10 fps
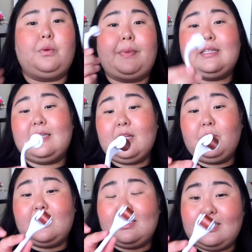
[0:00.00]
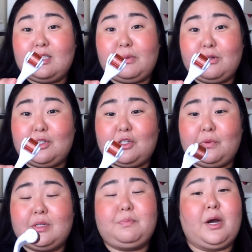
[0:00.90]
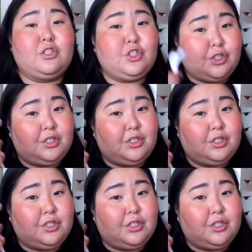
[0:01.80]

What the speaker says: So basically what this is supposed to do is puncture